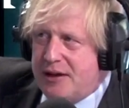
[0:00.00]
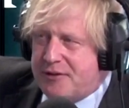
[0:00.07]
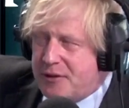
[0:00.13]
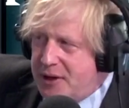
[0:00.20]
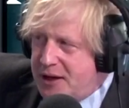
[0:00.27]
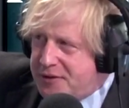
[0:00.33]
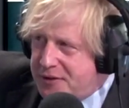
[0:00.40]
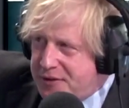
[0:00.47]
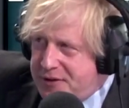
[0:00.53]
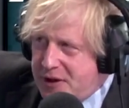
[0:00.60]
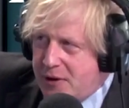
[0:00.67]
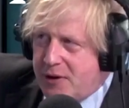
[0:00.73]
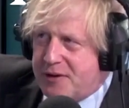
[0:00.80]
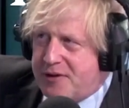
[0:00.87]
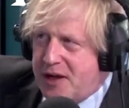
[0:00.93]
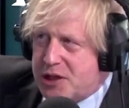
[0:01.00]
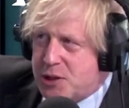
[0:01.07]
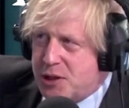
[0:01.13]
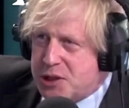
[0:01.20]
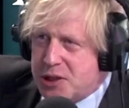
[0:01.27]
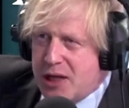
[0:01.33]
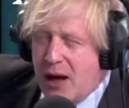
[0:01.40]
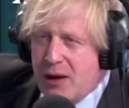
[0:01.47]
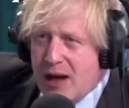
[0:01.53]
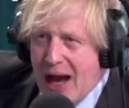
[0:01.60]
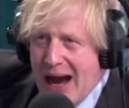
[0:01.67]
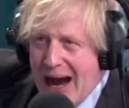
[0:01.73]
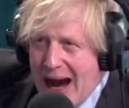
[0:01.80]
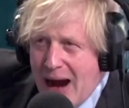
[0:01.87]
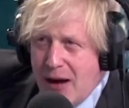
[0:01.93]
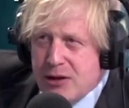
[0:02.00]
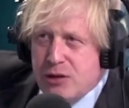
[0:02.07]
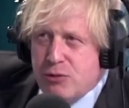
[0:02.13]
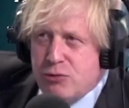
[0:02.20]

It's a serious national issue. Now, how